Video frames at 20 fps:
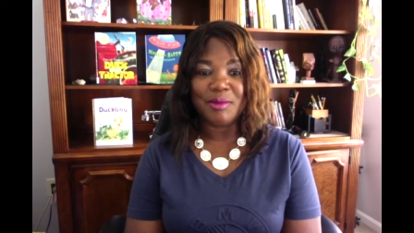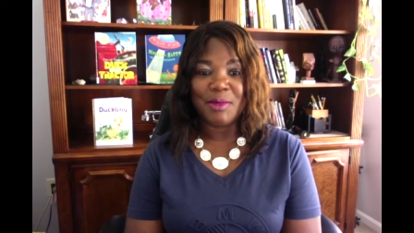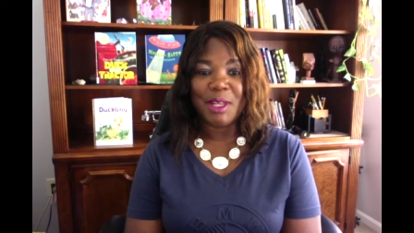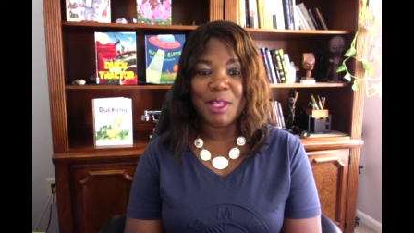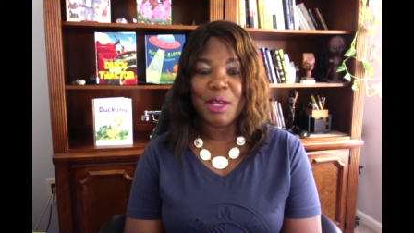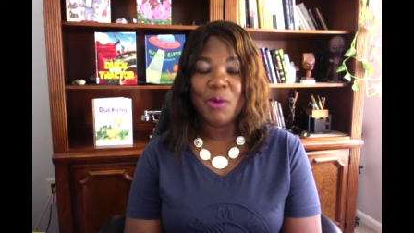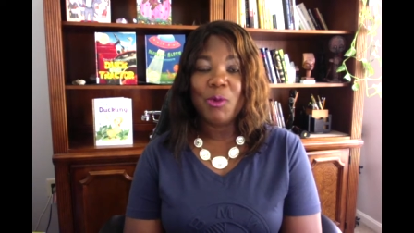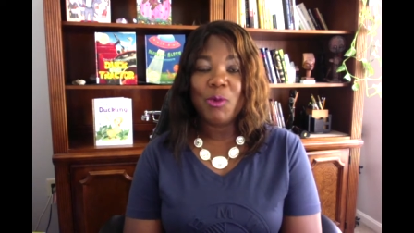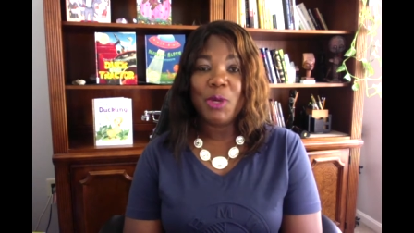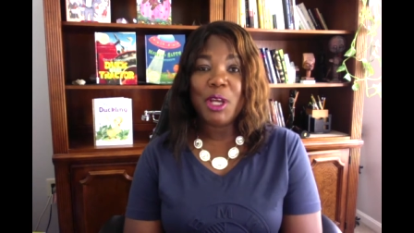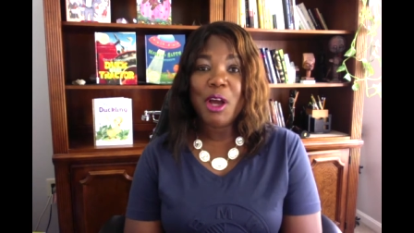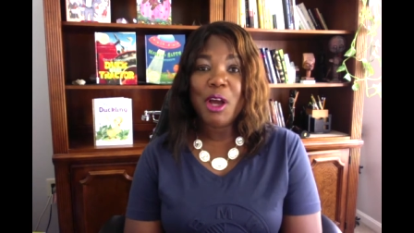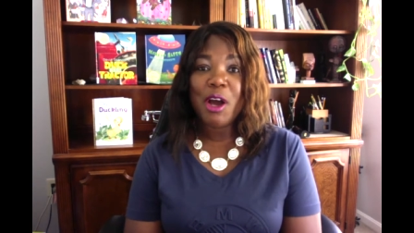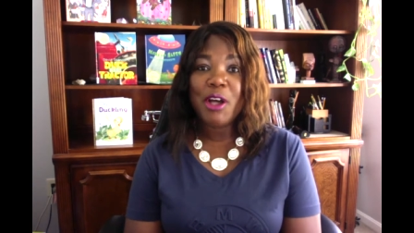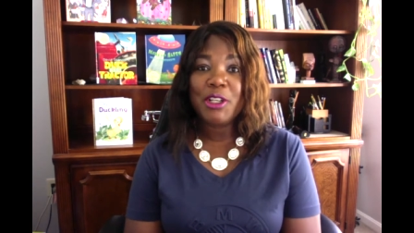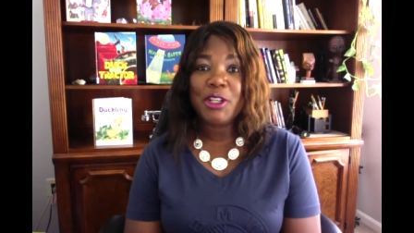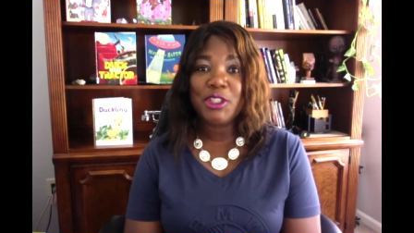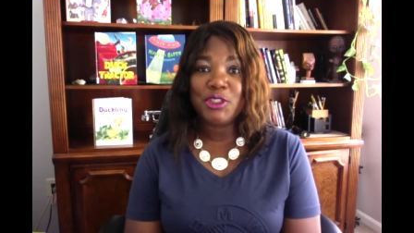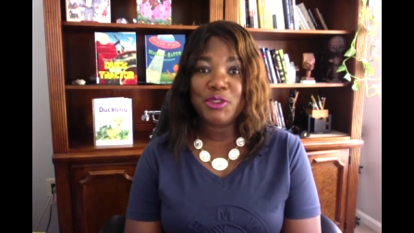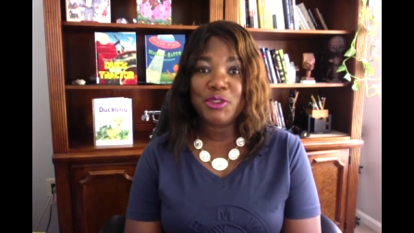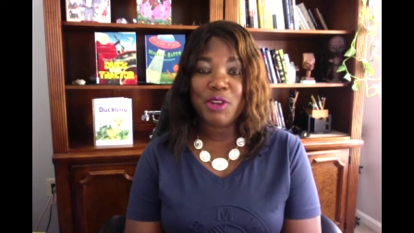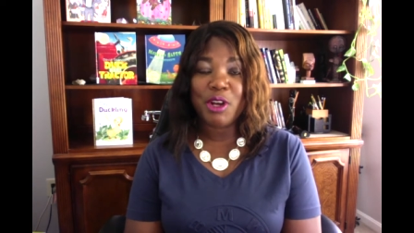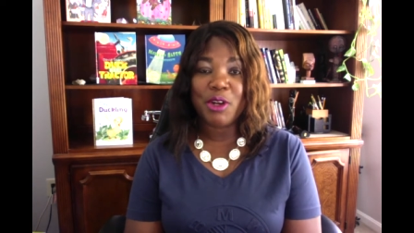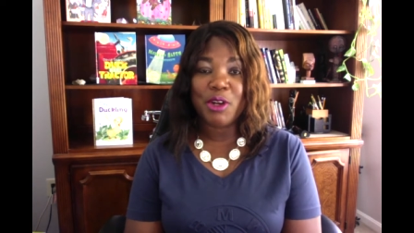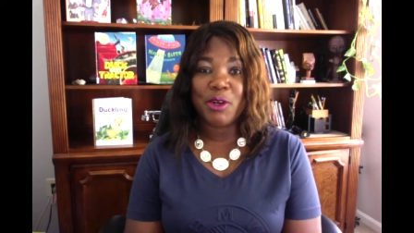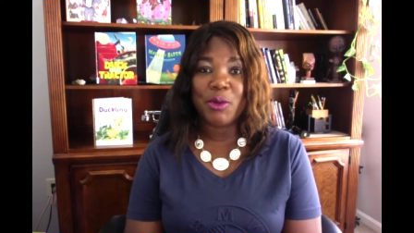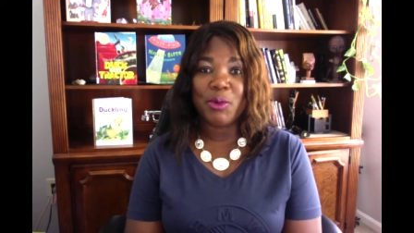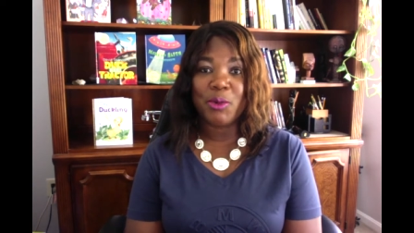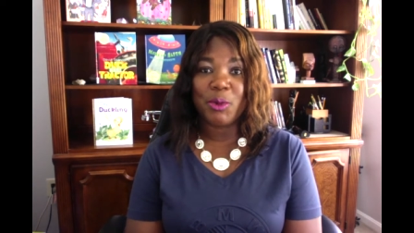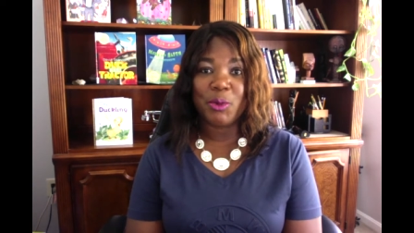We are stronger
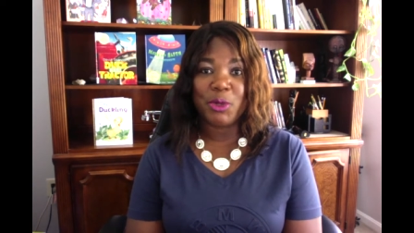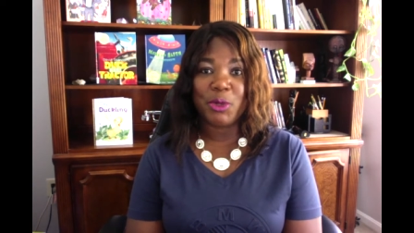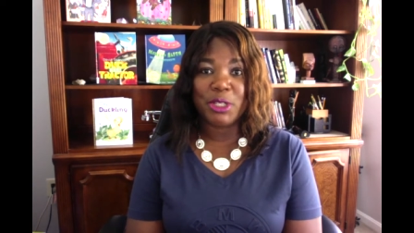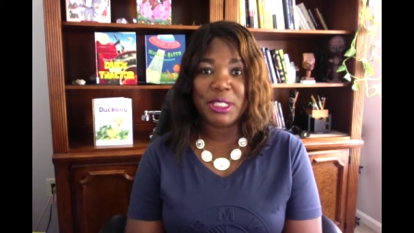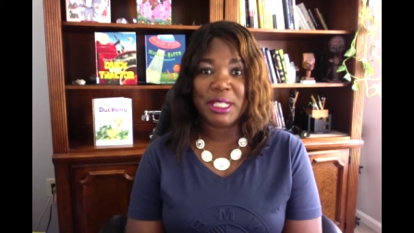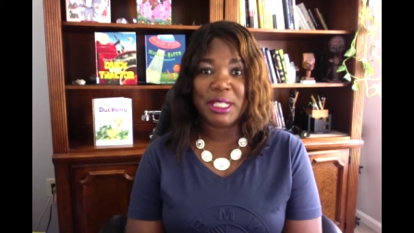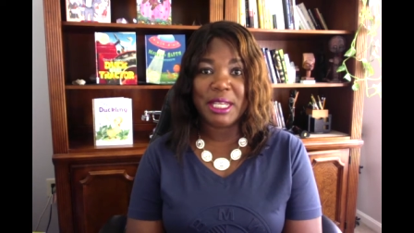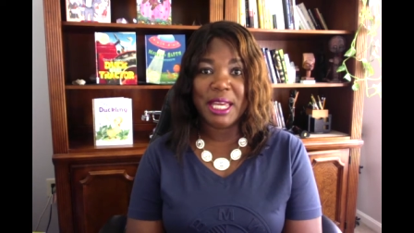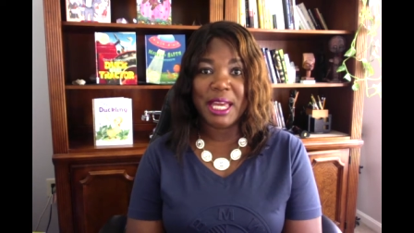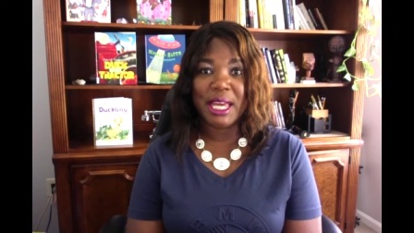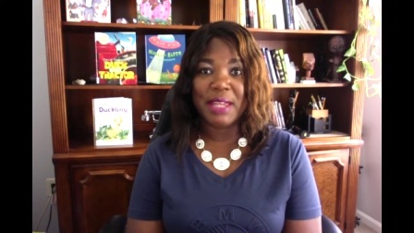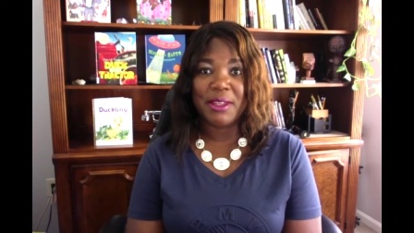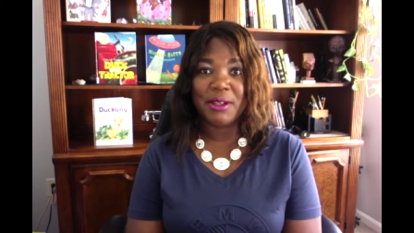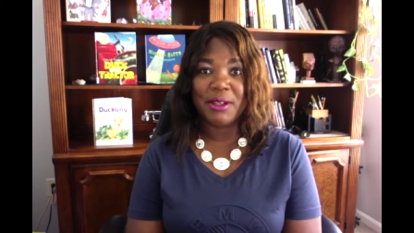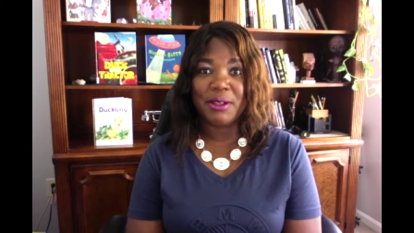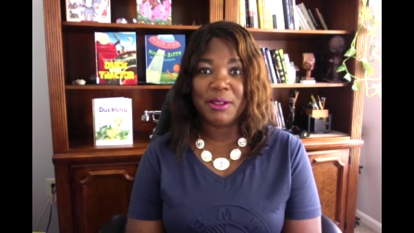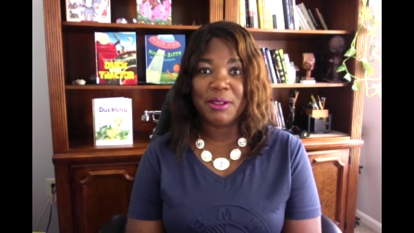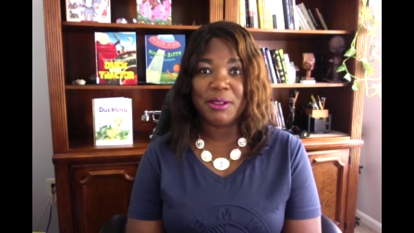when we're together.